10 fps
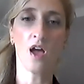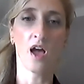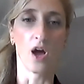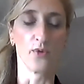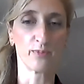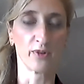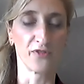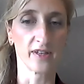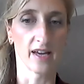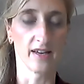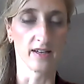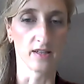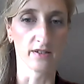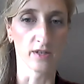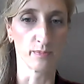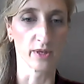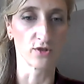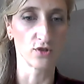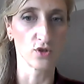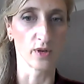with Professor Alexander
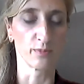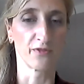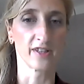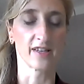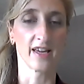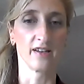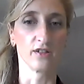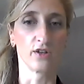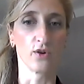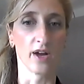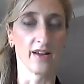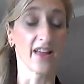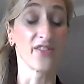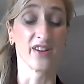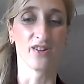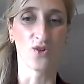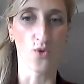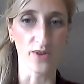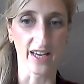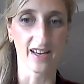Persu and Professor Heather
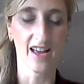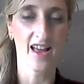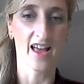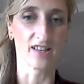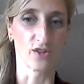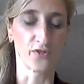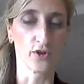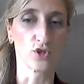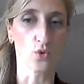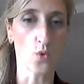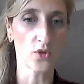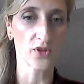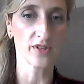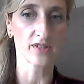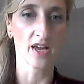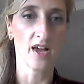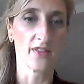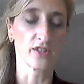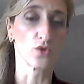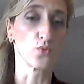Gornick as the first authors.
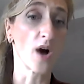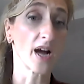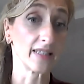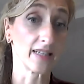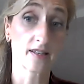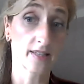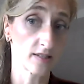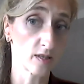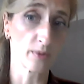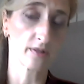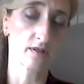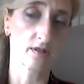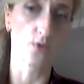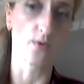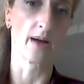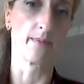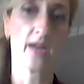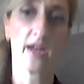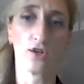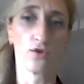This is widely accessible, so
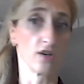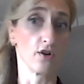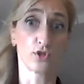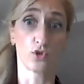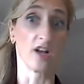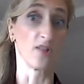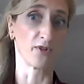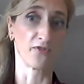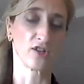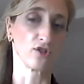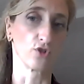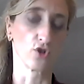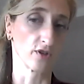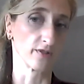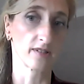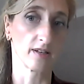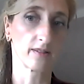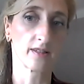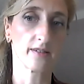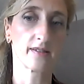you can ask your health professional to consult
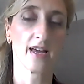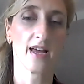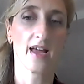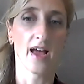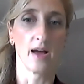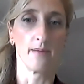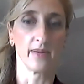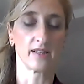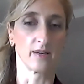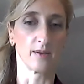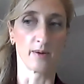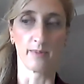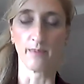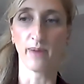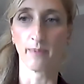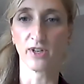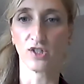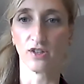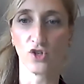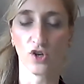this. It's been published
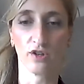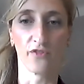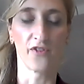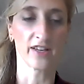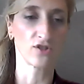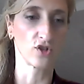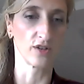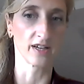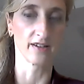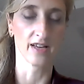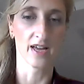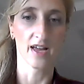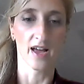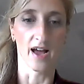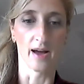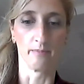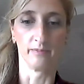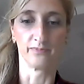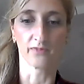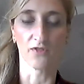in the Journal of Vascular
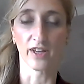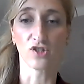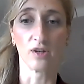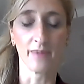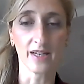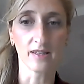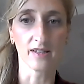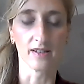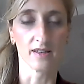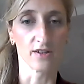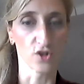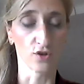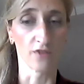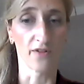Medicine and Journal of